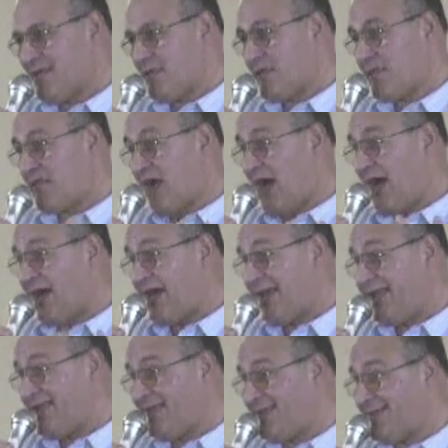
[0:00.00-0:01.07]

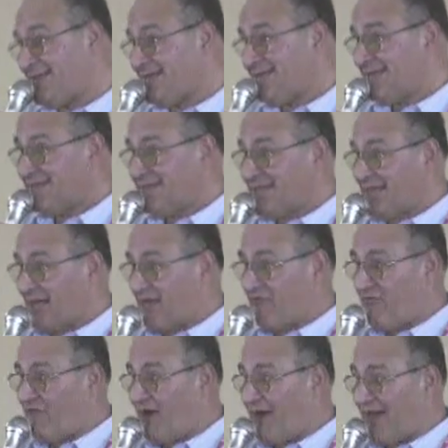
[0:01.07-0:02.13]
sign that I
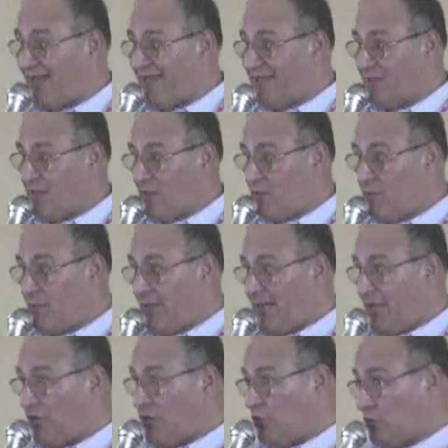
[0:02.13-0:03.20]
find is when
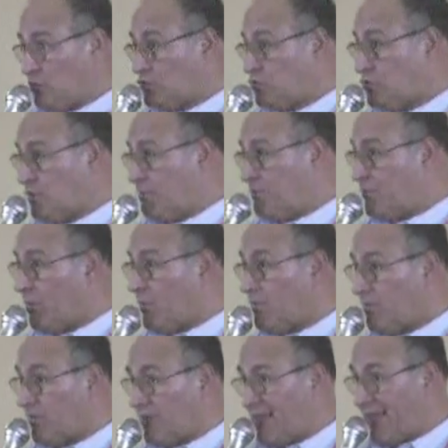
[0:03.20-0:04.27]
I go to the
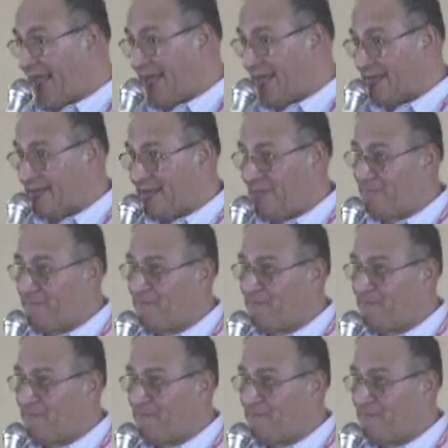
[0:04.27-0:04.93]
promised land.